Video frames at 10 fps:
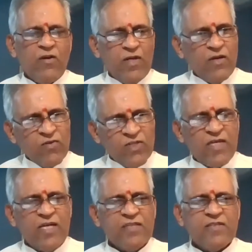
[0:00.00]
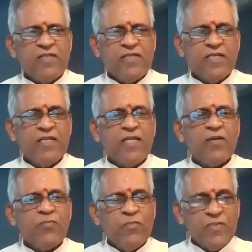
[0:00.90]
In our Shastra, they said
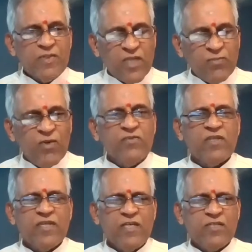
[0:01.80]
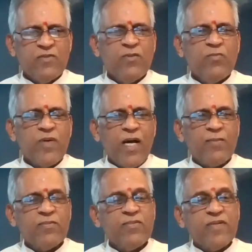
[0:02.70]
that some of the things in
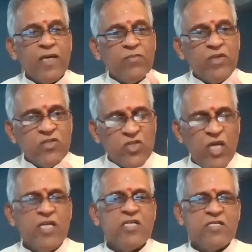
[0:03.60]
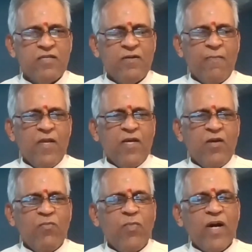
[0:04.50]
prarabdha can be changed
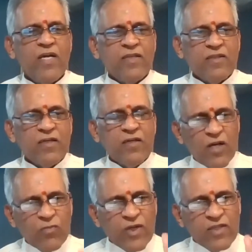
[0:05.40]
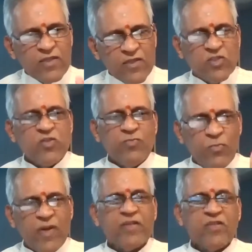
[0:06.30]
by the karma in this
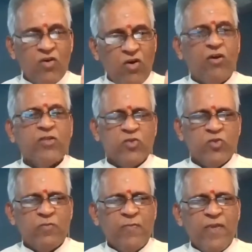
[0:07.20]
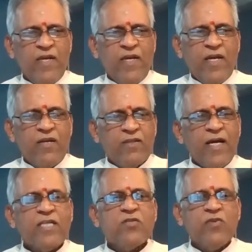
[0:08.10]
birth also. And
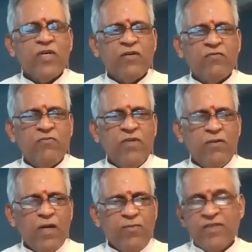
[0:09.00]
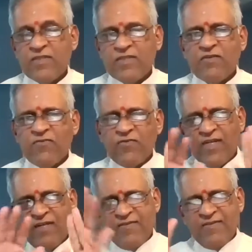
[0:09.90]
that's what this is a
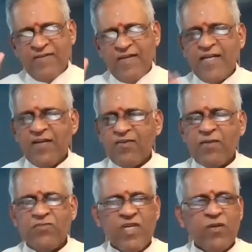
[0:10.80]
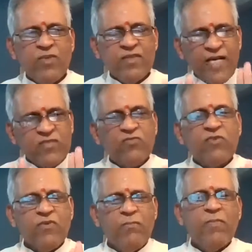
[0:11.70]
very high level I'm saying, but that's
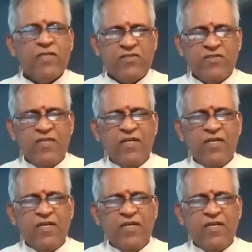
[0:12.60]
what we miss.